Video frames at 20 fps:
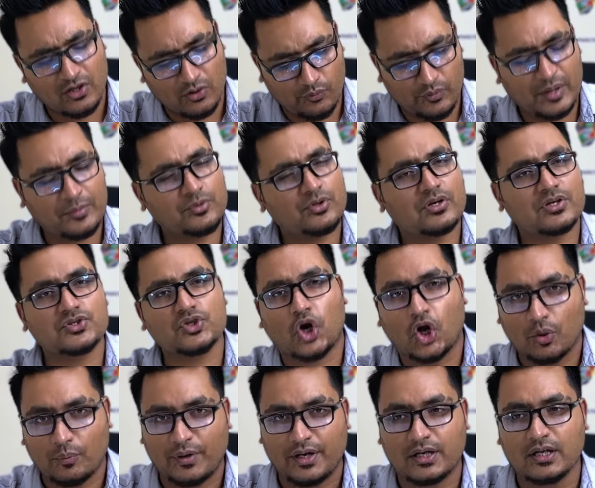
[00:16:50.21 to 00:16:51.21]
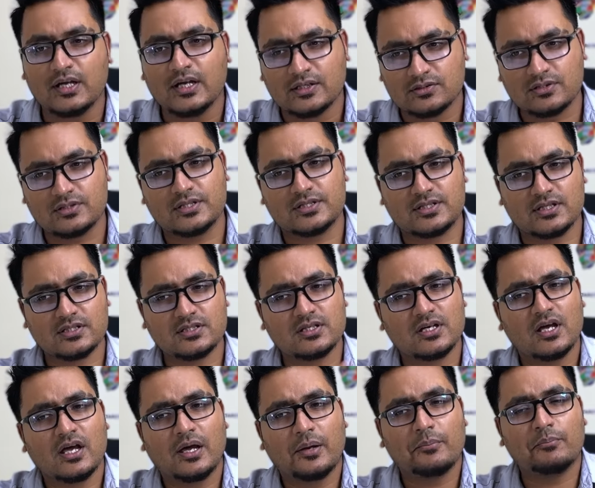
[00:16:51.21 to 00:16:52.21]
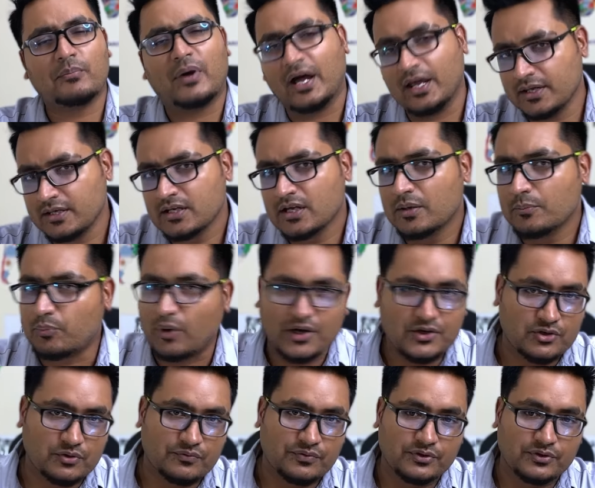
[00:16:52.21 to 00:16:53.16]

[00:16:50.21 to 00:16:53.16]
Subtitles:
We have to resolve it. So this is my point of